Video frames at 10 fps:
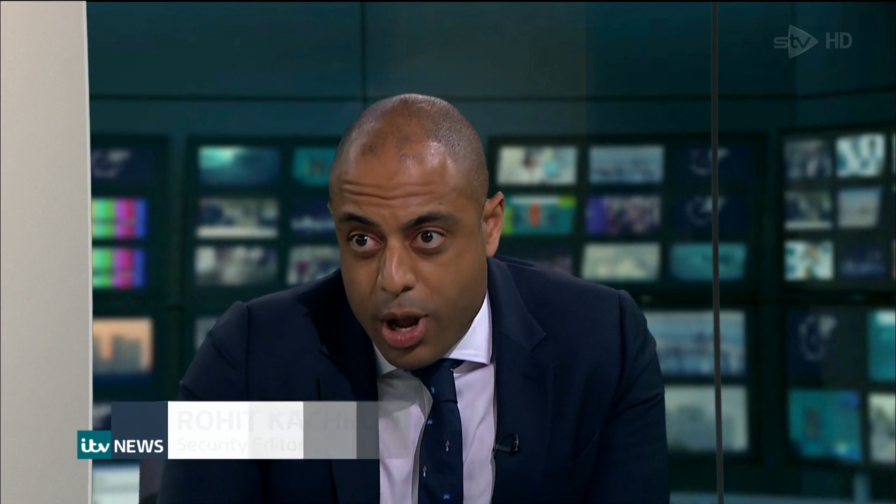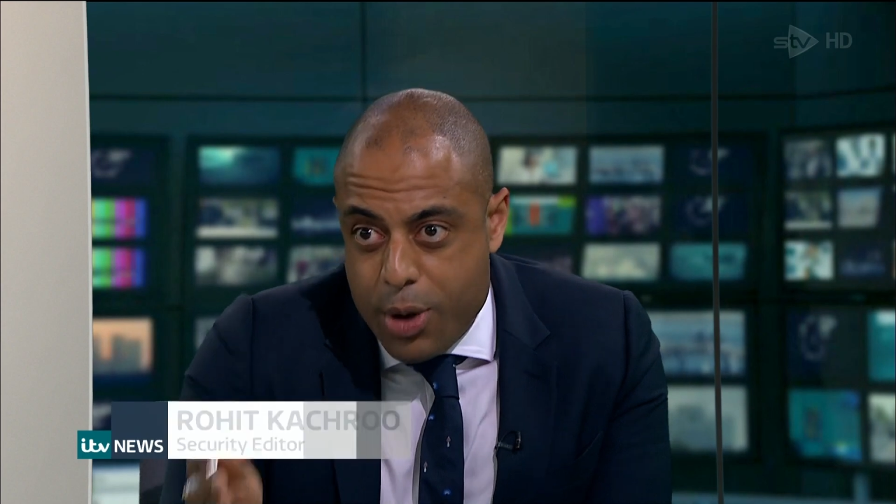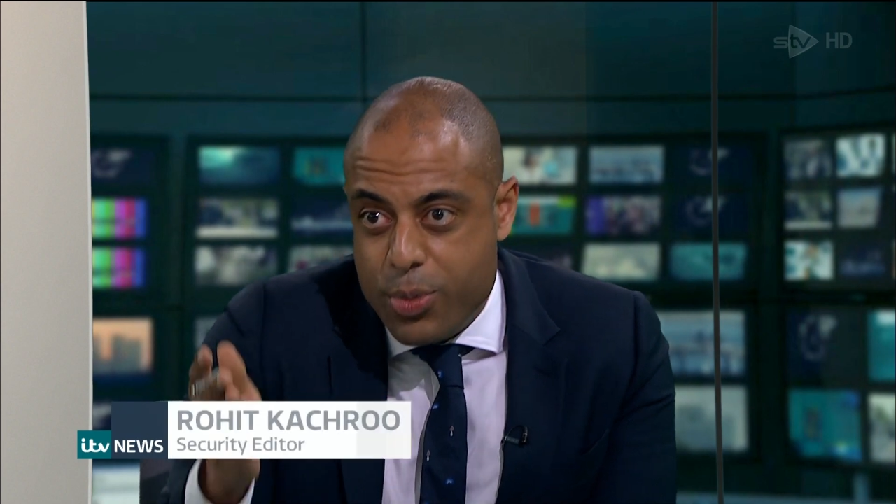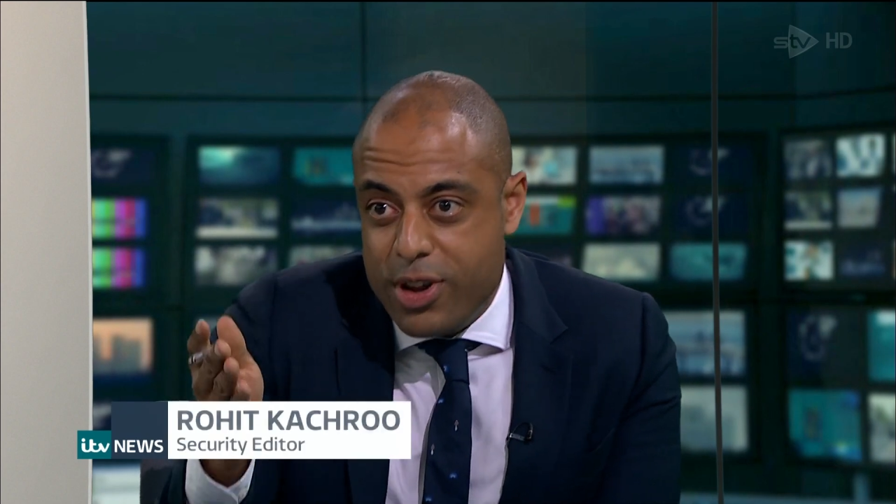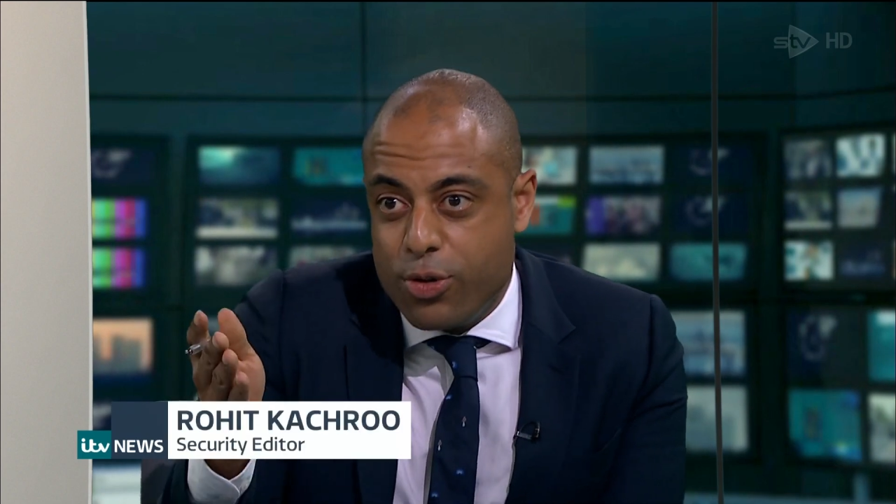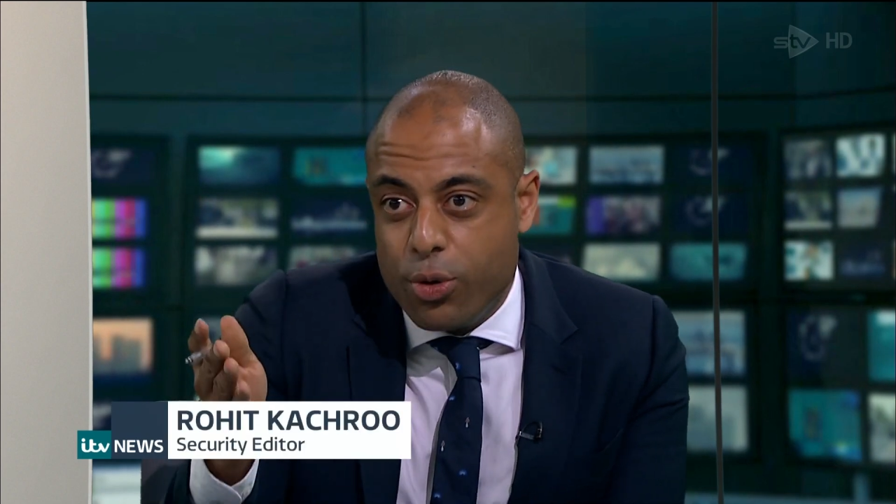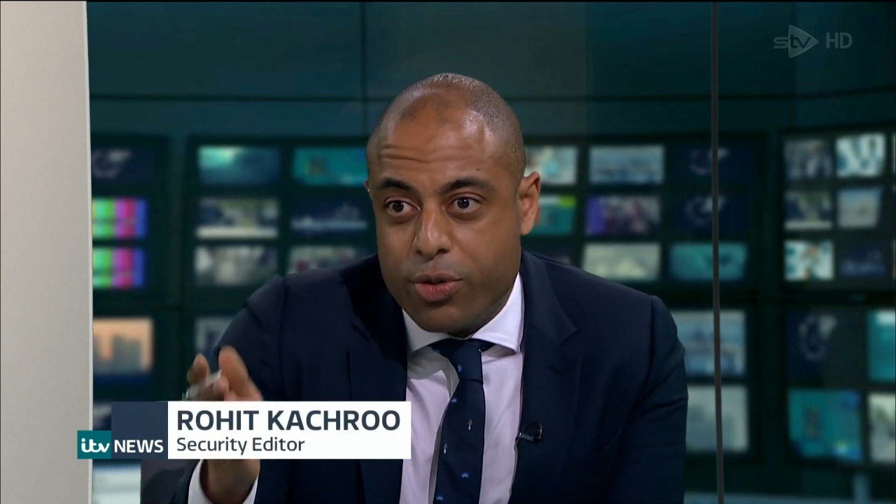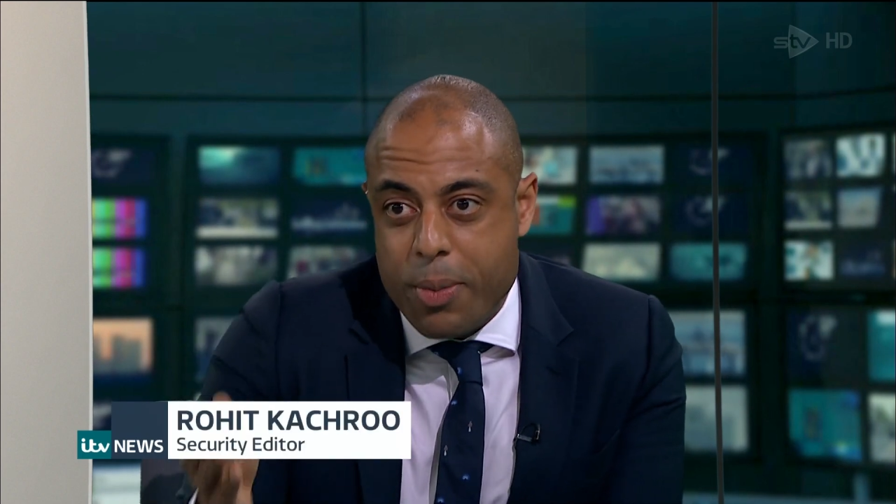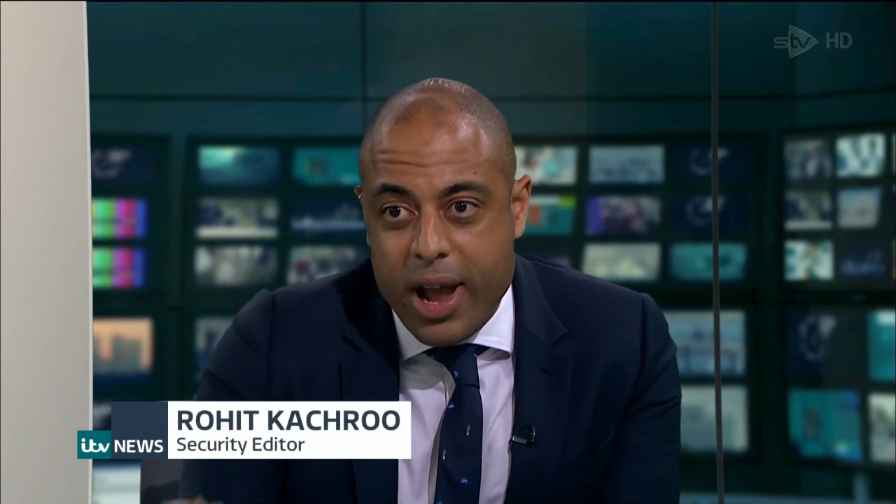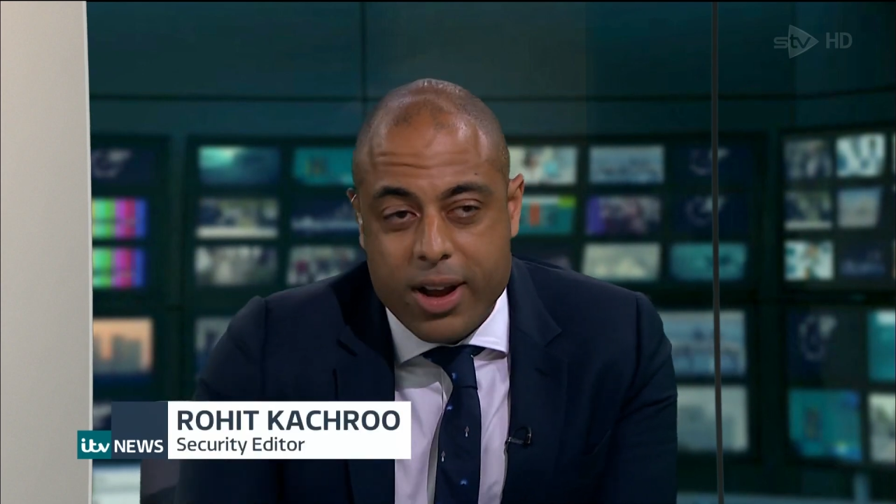and we saw
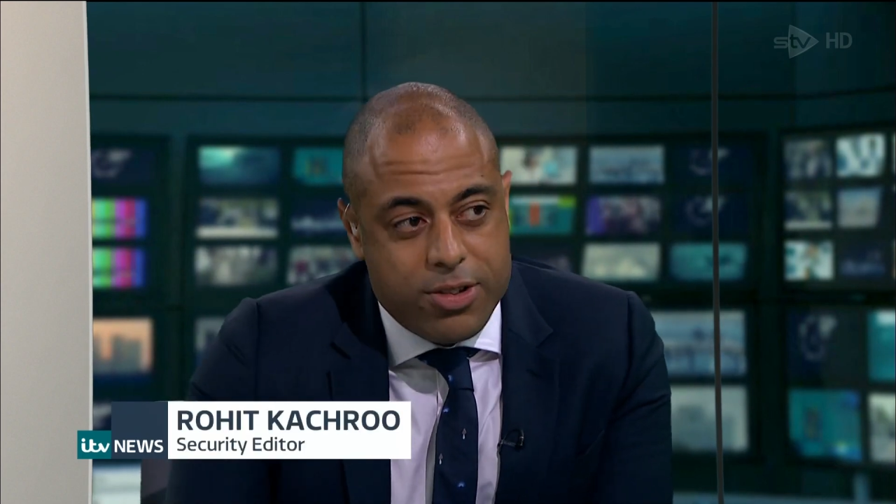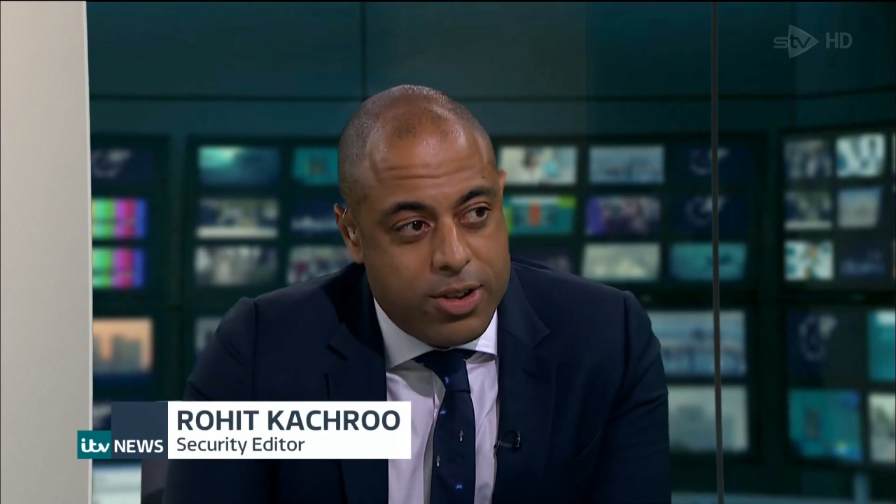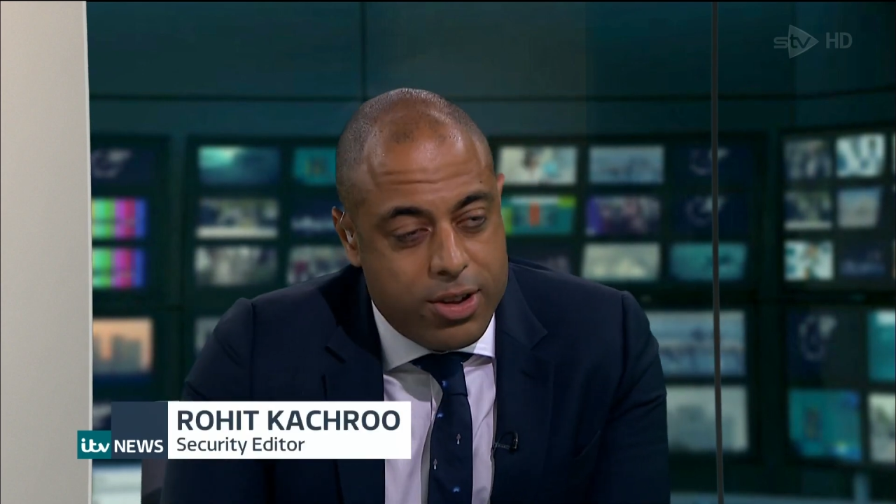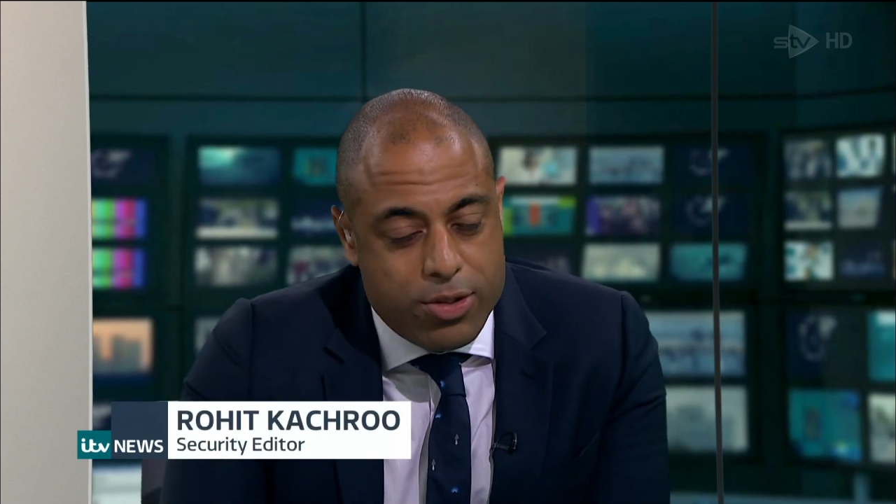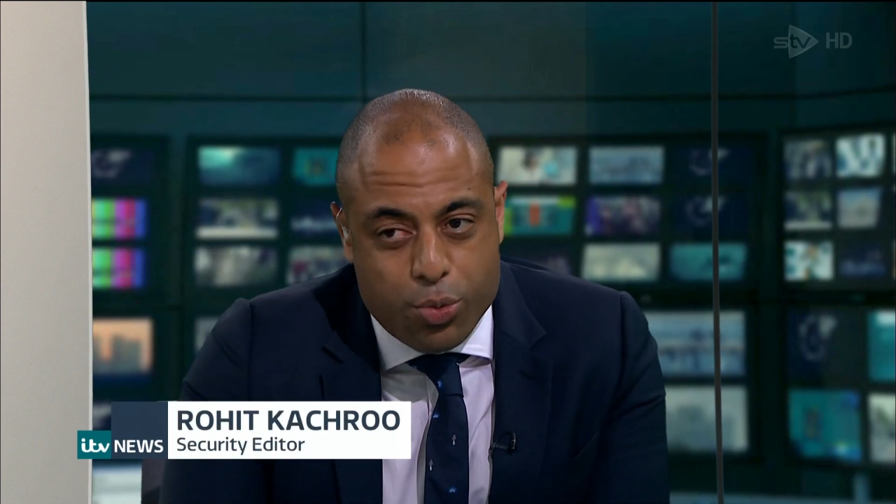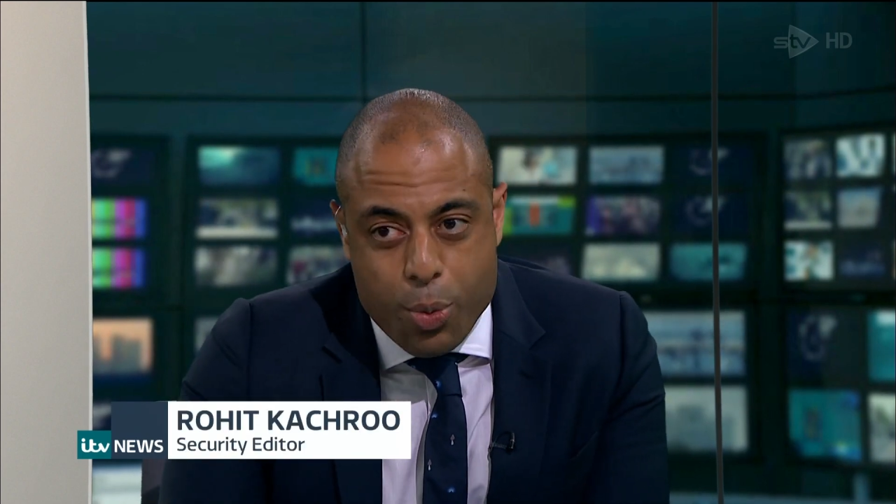from Angus's